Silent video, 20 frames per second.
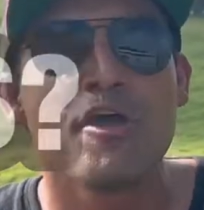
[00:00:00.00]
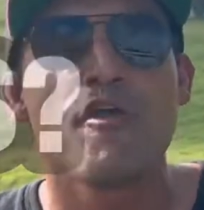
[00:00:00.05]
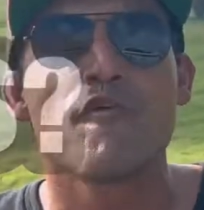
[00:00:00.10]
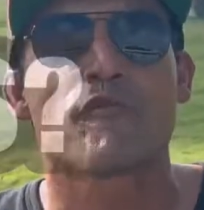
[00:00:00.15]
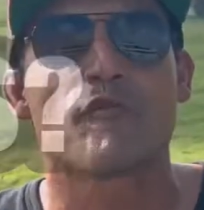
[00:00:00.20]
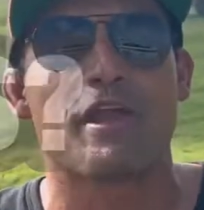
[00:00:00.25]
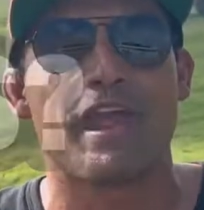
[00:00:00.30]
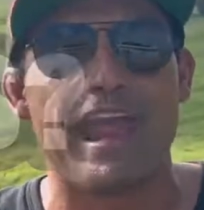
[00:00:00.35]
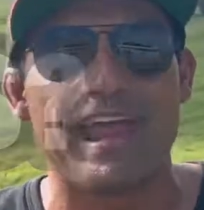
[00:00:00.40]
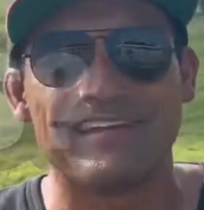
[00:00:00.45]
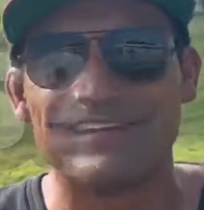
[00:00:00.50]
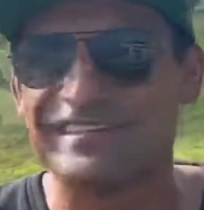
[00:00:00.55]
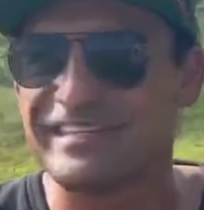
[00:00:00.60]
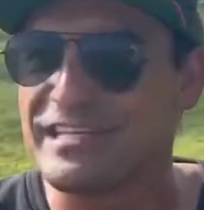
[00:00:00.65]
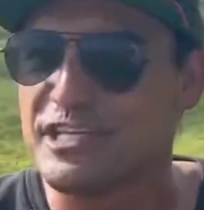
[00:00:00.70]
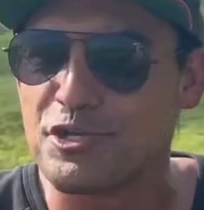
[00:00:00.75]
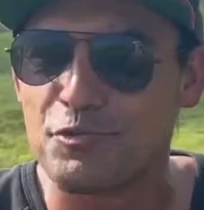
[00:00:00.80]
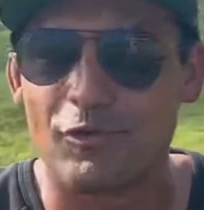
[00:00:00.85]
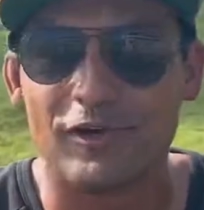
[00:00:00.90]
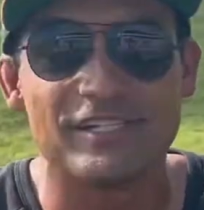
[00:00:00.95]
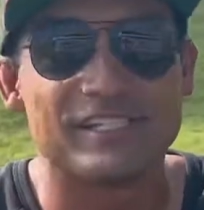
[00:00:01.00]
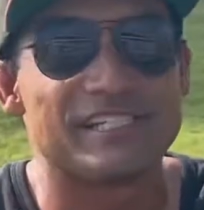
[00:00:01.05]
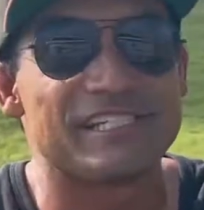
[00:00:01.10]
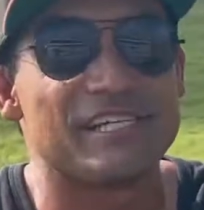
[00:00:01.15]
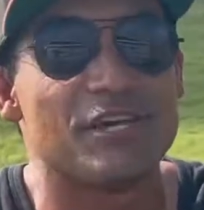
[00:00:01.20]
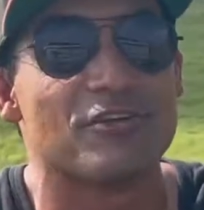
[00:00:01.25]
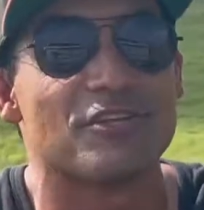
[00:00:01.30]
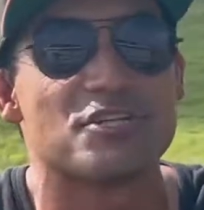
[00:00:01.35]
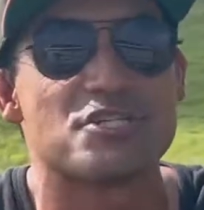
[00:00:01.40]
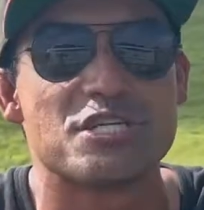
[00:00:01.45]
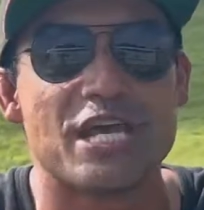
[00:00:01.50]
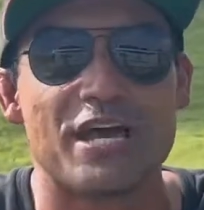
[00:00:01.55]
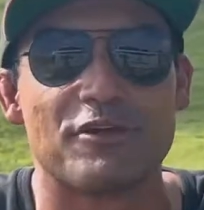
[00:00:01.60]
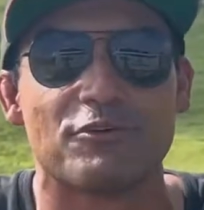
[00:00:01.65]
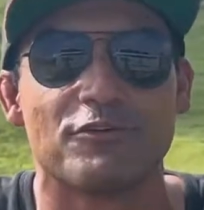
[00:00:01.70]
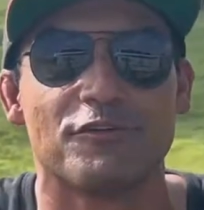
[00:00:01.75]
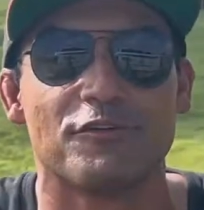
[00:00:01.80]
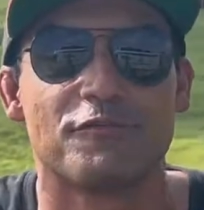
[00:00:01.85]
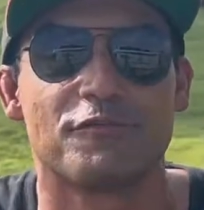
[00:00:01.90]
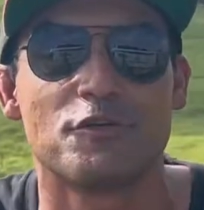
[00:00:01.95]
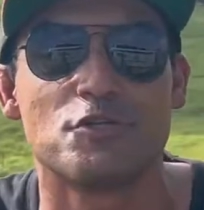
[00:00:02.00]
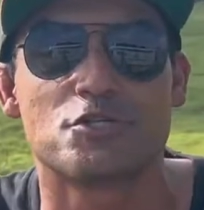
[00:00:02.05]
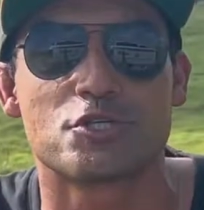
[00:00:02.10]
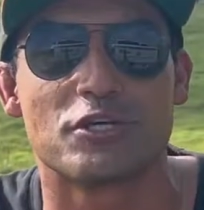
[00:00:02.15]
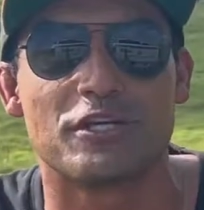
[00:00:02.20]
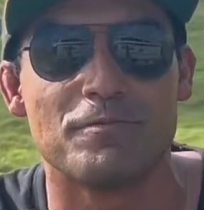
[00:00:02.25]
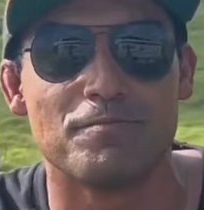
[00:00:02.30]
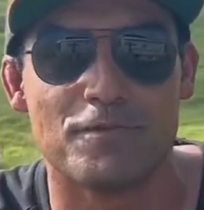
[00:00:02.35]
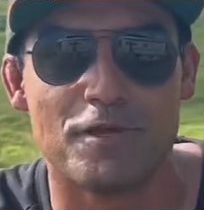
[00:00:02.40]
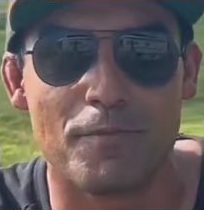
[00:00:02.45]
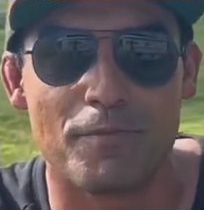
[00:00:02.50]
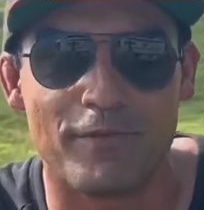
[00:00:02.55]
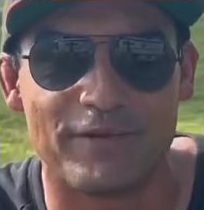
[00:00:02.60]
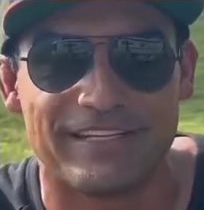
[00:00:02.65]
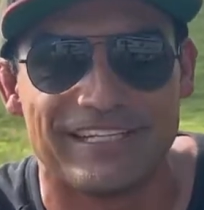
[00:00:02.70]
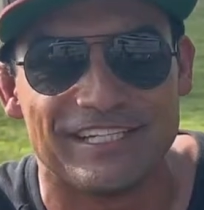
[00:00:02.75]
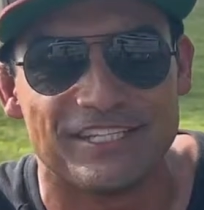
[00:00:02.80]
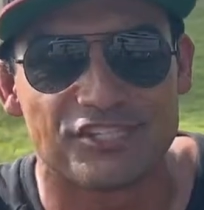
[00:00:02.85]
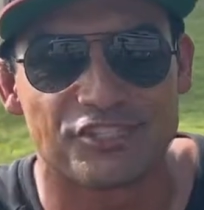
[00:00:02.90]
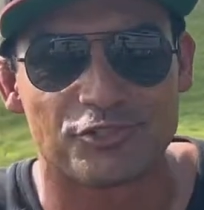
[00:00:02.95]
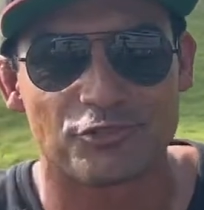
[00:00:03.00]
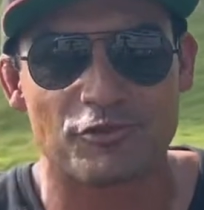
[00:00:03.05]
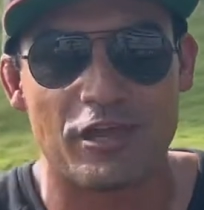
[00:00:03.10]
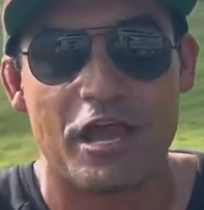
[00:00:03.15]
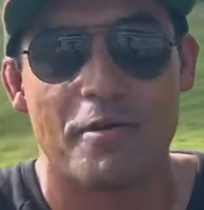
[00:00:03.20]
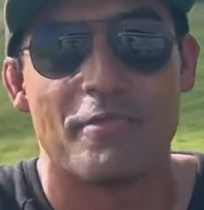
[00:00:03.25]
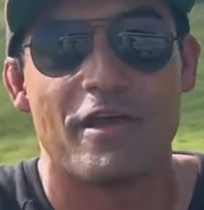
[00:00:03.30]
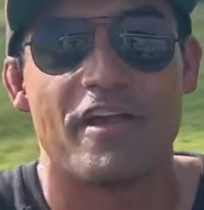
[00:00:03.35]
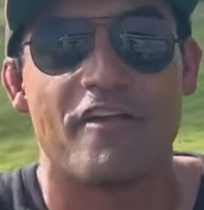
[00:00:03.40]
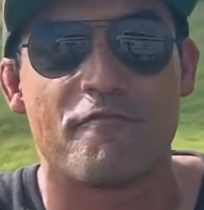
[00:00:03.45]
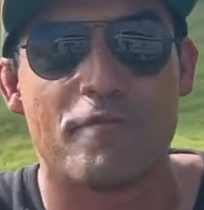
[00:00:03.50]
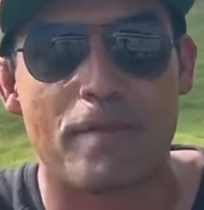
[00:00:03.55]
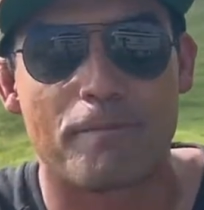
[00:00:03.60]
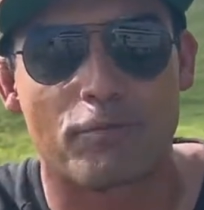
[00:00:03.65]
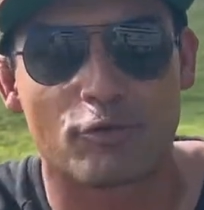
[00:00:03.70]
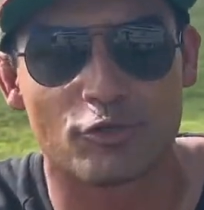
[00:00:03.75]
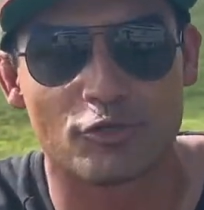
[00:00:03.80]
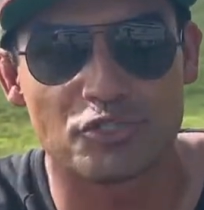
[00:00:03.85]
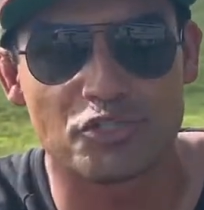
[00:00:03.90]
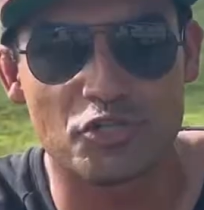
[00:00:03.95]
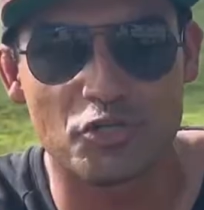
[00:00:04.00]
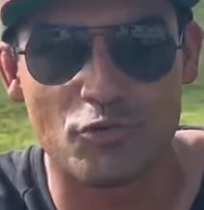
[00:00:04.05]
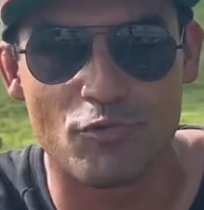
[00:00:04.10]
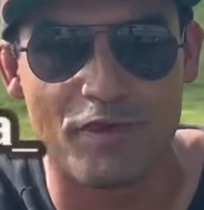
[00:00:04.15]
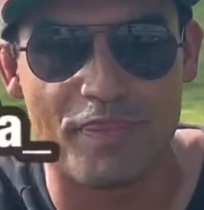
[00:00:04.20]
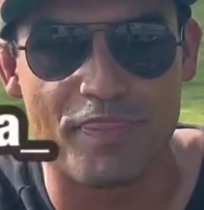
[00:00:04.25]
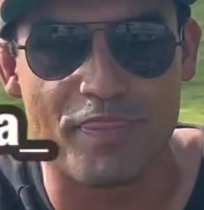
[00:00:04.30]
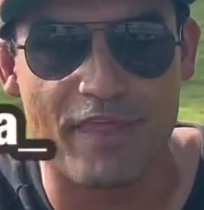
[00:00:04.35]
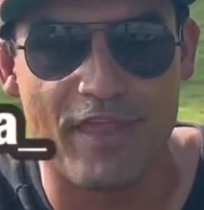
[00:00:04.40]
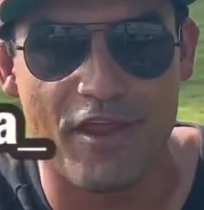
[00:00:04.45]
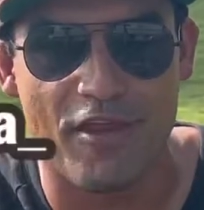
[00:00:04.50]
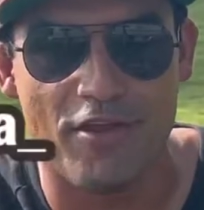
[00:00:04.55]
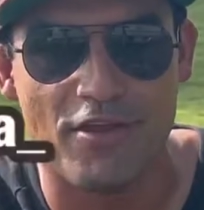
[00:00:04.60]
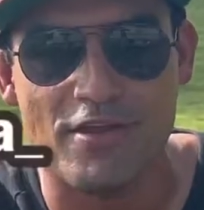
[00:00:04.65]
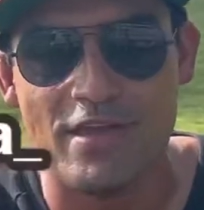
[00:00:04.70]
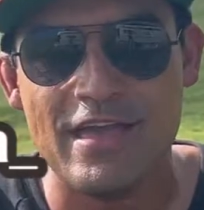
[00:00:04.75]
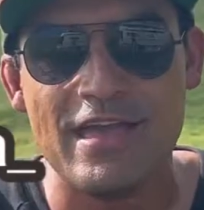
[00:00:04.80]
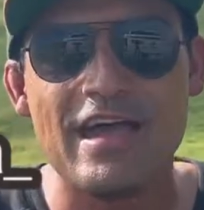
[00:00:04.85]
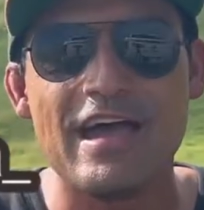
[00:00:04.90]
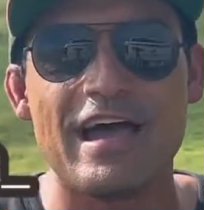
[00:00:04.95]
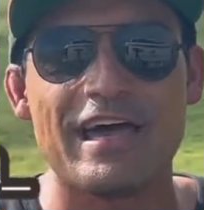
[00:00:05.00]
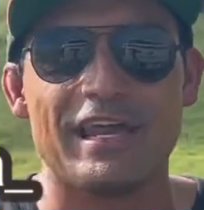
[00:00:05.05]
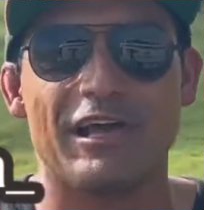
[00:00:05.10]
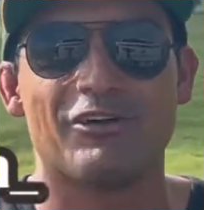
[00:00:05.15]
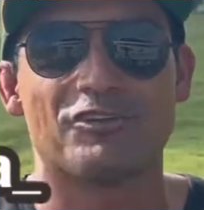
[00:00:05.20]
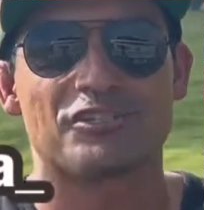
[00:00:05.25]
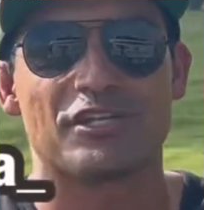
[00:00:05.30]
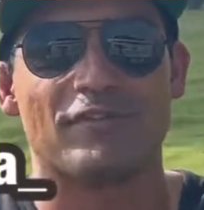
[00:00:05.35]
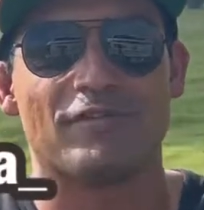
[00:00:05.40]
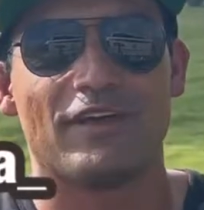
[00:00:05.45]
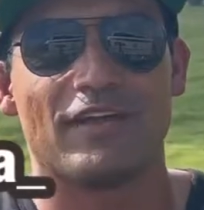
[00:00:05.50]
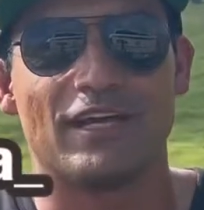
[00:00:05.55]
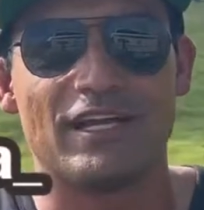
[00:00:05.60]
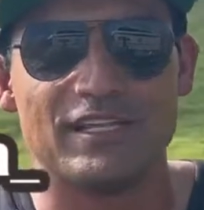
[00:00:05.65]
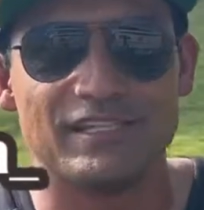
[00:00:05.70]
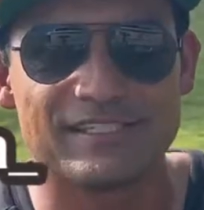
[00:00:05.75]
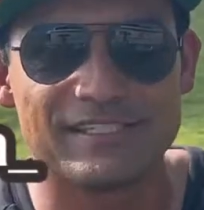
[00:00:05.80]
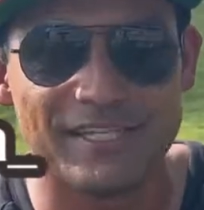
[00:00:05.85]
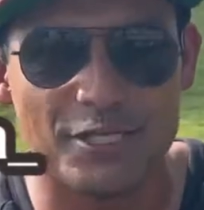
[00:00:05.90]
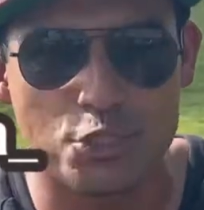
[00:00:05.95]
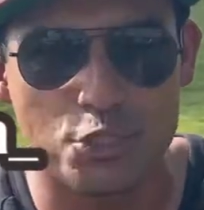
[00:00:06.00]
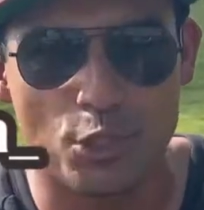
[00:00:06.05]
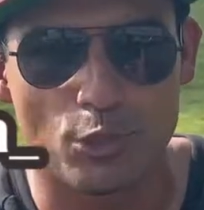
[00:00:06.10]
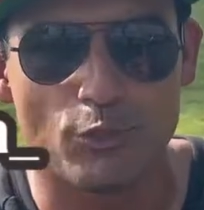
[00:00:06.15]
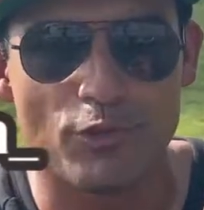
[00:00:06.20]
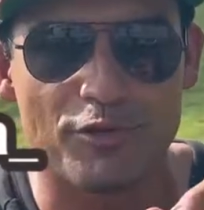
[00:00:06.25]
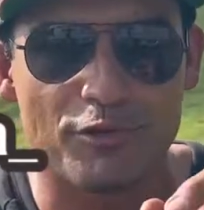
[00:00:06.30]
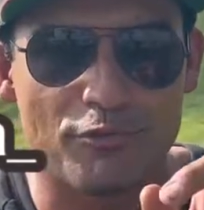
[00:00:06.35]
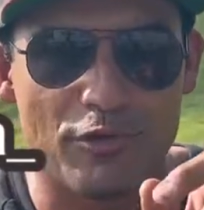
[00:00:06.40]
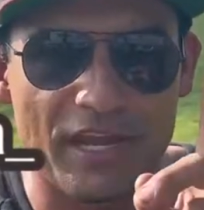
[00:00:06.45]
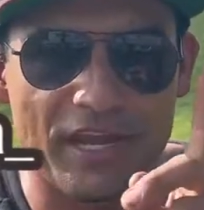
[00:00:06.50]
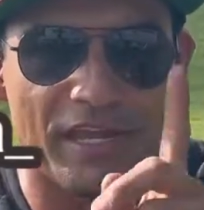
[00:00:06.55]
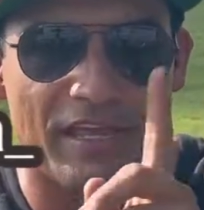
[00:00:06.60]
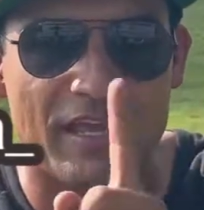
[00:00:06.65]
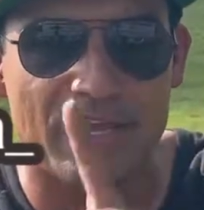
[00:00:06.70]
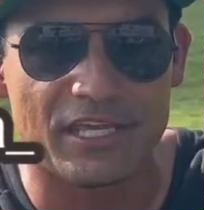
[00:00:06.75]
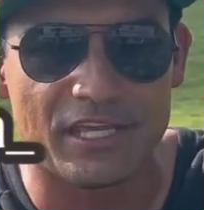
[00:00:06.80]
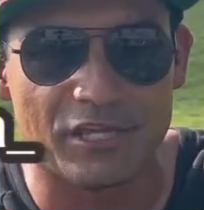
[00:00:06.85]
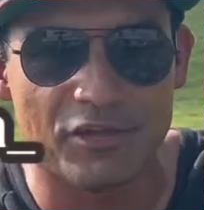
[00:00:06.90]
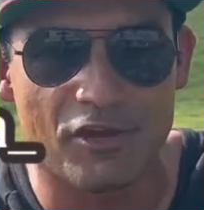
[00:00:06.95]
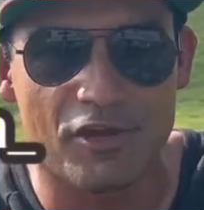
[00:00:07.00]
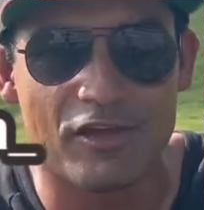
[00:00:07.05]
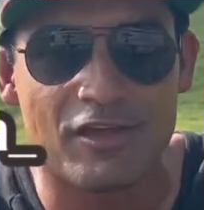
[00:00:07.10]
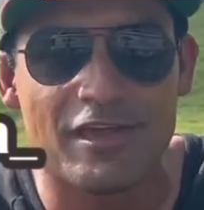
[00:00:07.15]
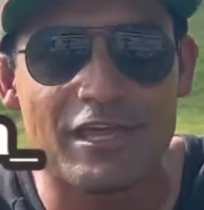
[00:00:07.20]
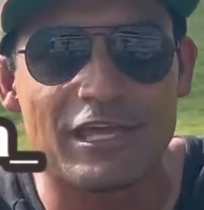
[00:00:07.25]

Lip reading: for anything you want to see on the channel in the future, hit me up on Instagram. I have my personal one there, and I also have a gun-centric one right here.